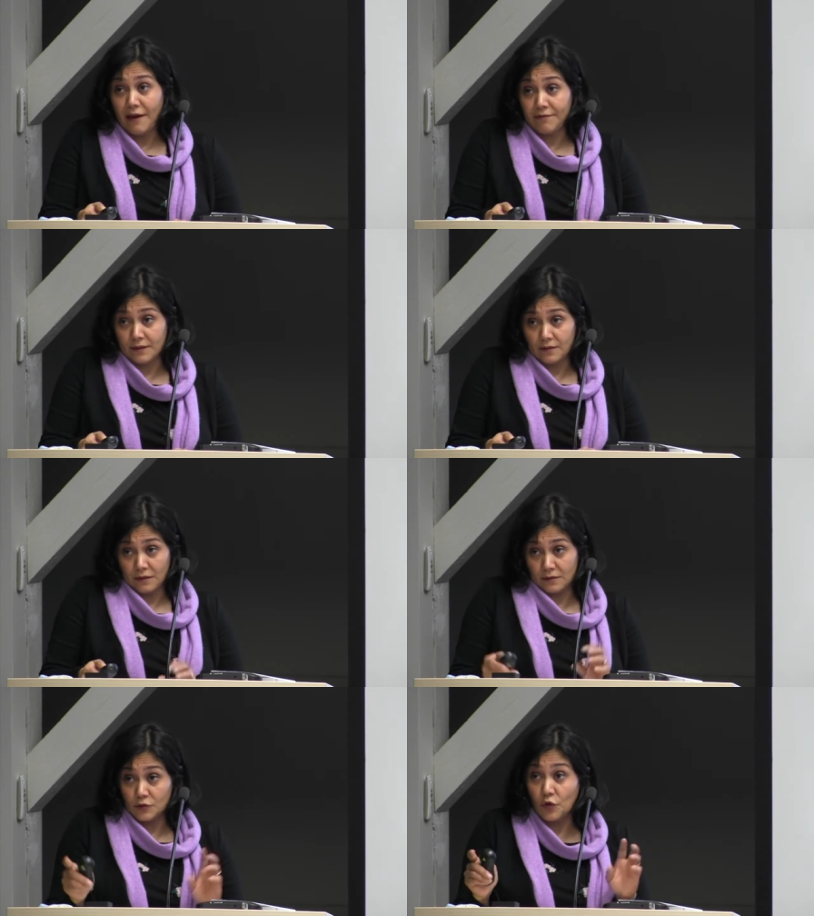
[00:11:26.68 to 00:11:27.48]
we have it
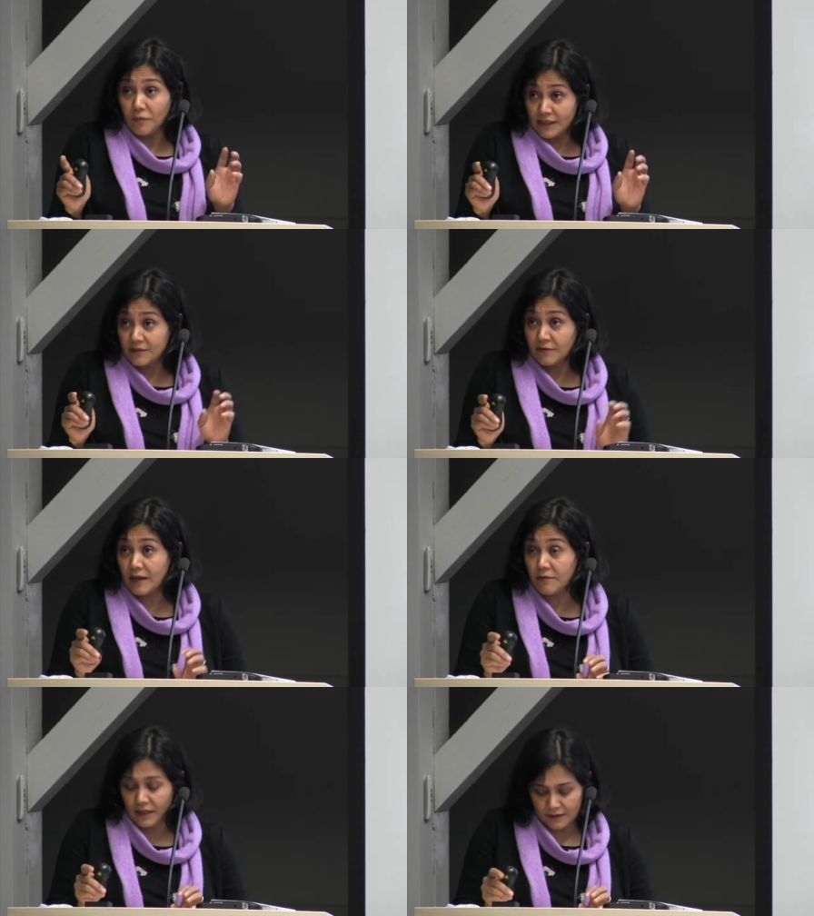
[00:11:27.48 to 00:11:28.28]
on the normative
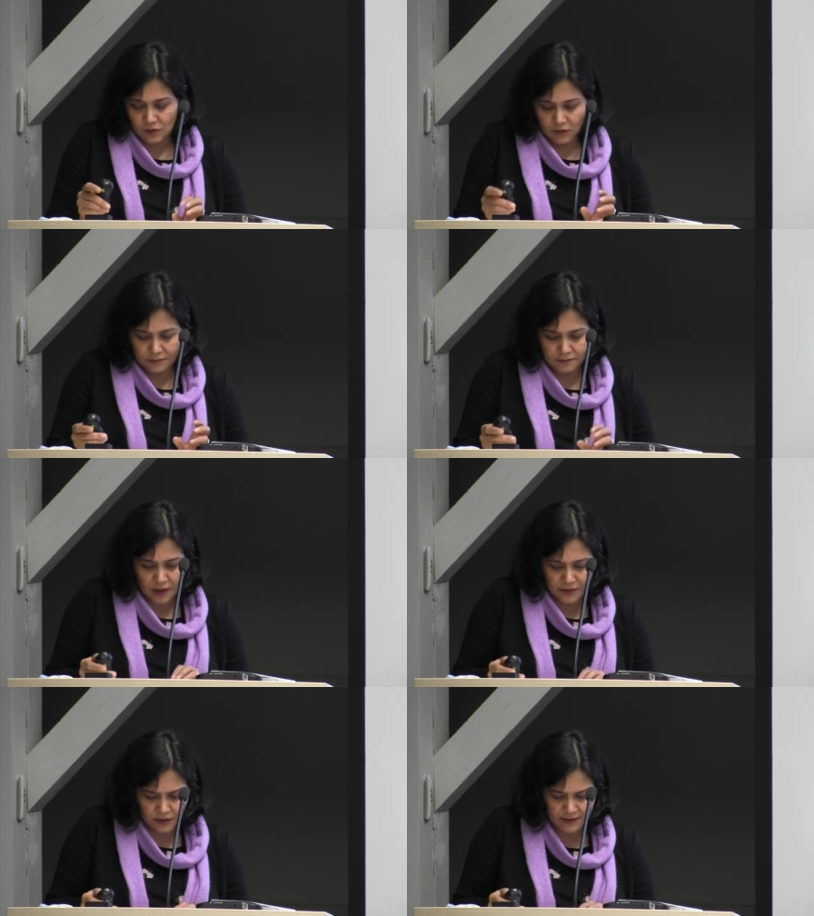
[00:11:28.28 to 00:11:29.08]
level, so in
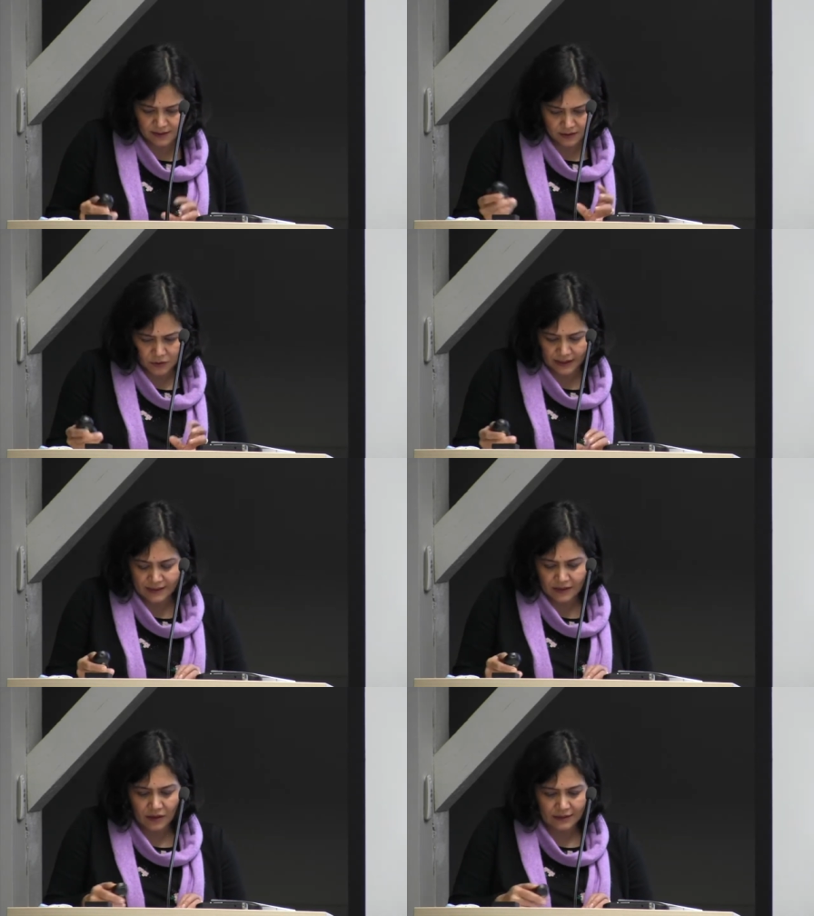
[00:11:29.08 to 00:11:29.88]
bioethic or
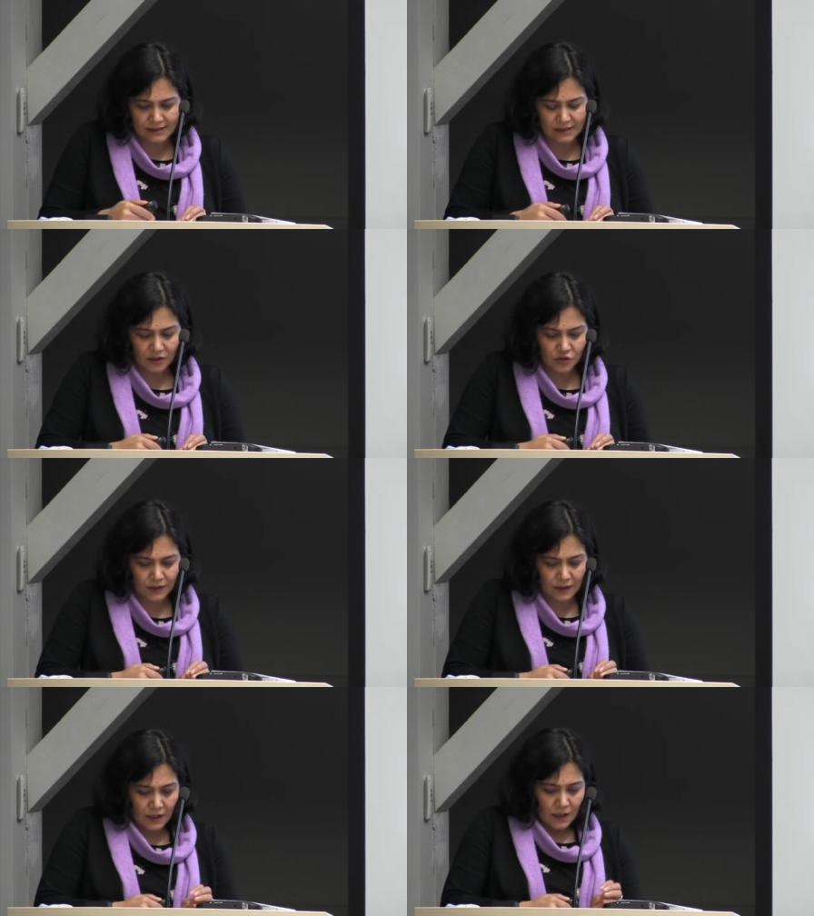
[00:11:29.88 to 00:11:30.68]
ethical
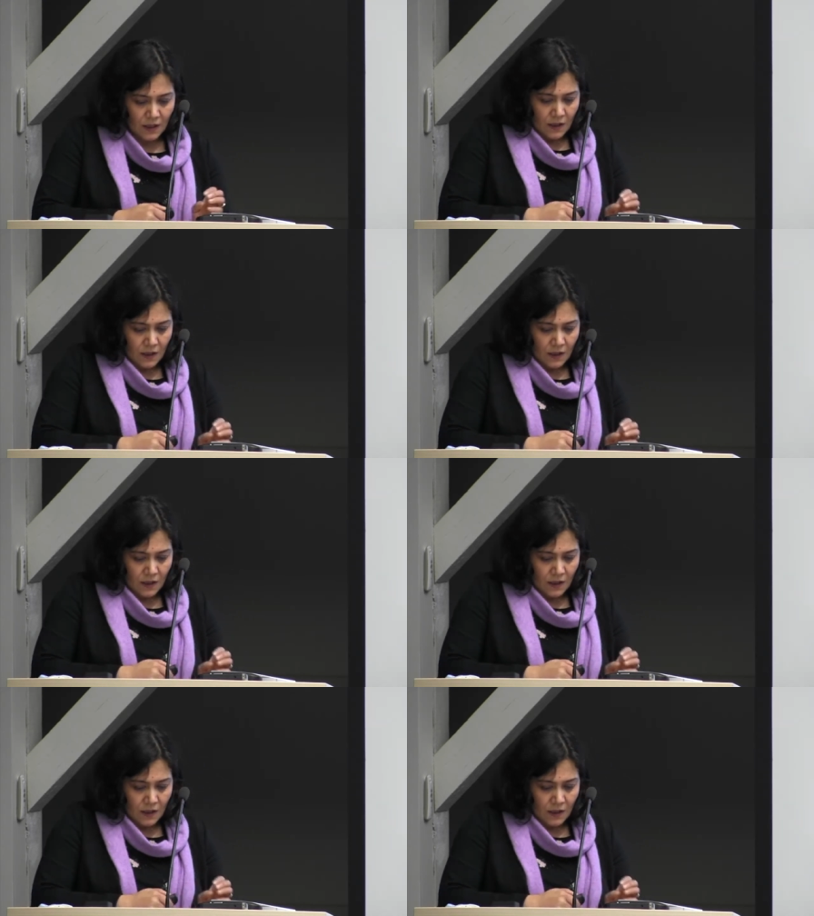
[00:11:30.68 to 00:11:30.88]
discussion.